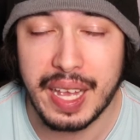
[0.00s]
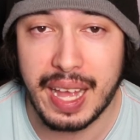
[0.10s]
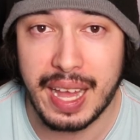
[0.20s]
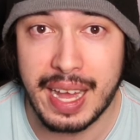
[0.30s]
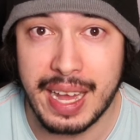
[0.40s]

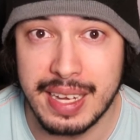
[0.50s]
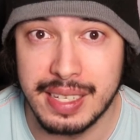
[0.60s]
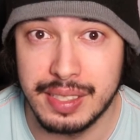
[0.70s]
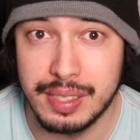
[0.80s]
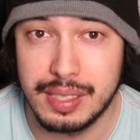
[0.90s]

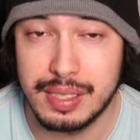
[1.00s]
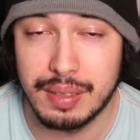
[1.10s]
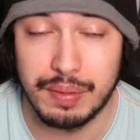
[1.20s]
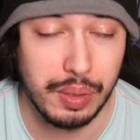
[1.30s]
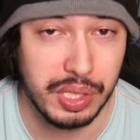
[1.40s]
As
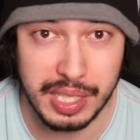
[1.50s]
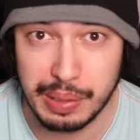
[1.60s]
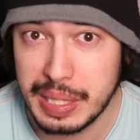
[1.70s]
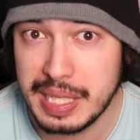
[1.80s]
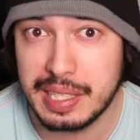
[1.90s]
unfortunately at the
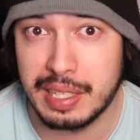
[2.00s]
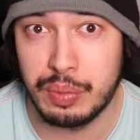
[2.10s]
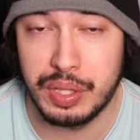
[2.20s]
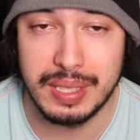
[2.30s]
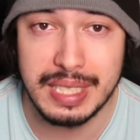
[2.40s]
weekend
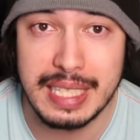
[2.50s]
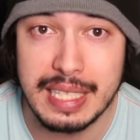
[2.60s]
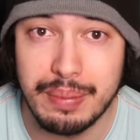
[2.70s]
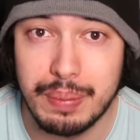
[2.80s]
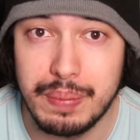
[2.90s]
we had
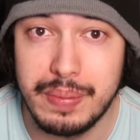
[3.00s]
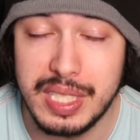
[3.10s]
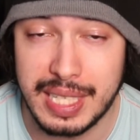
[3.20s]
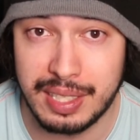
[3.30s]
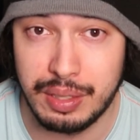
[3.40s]
the
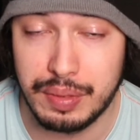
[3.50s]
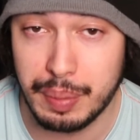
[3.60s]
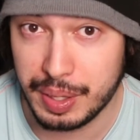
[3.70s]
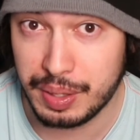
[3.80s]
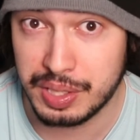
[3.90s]
sad news of the
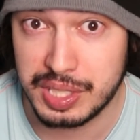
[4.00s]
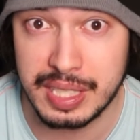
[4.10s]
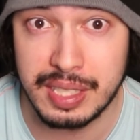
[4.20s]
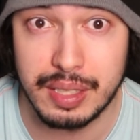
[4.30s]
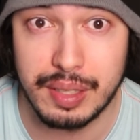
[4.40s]

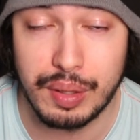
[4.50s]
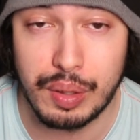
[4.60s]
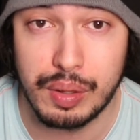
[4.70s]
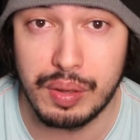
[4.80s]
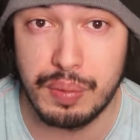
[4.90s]
passing
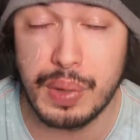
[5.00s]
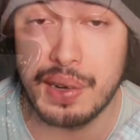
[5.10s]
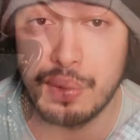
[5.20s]
of Murray